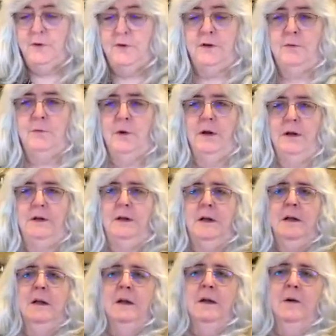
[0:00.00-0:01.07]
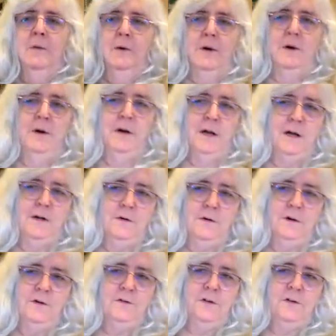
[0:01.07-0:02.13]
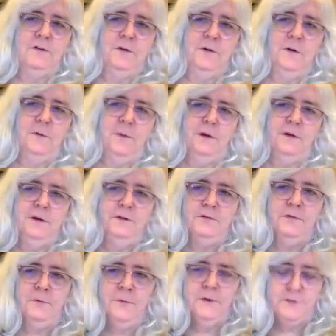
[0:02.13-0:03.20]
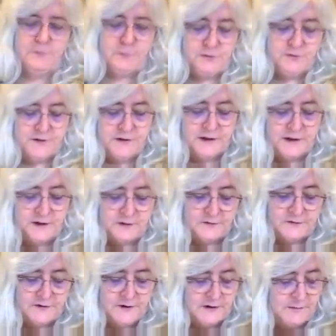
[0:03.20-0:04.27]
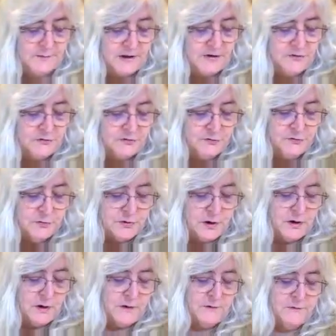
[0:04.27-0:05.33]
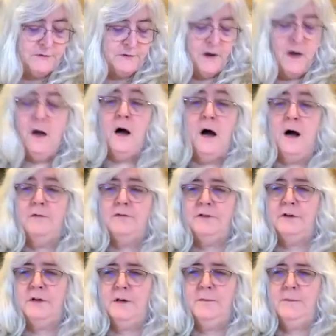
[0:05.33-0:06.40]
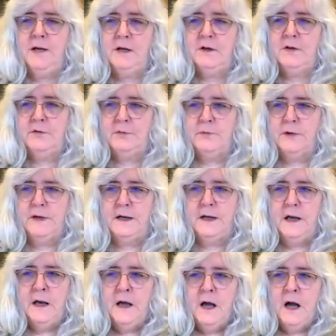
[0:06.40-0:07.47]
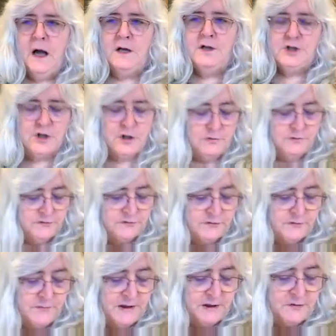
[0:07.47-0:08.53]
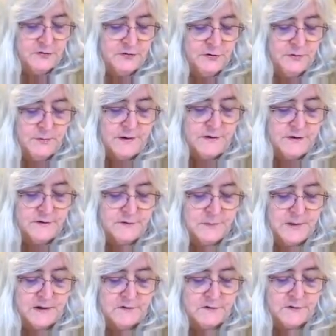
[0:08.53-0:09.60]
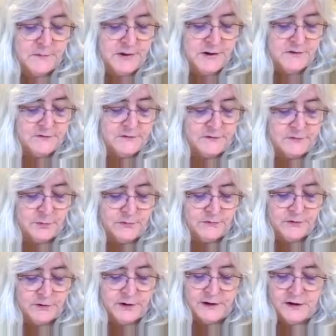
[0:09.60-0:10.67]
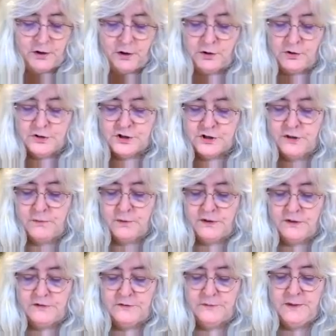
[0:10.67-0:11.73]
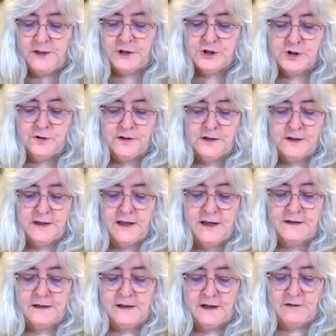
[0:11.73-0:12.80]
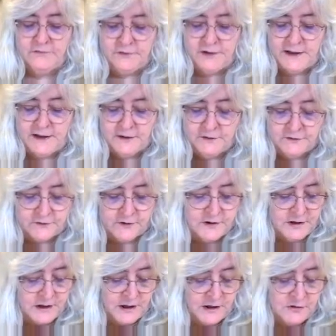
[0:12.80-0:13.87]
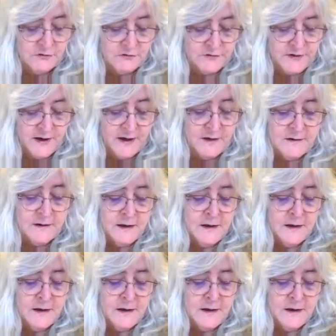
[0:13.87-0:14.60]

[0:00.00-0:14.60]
than one, where Hunkydory says there are 1. And from this particular set, I made 2 cards. Often I make 3. I chose to make 2 with this because the pieces were very large, and I wanted to make sure that I had enough layers on each set.